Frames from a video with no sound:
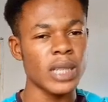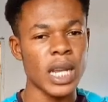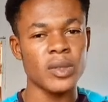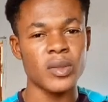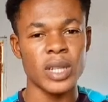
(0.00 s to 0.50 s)

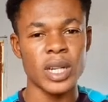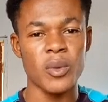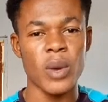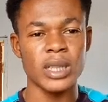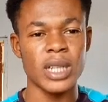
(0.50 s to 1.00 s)
trashed
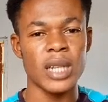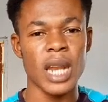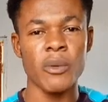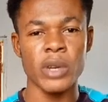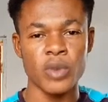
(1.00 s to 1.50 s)
us 3-1
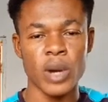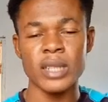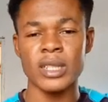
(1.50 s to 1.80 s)
just like we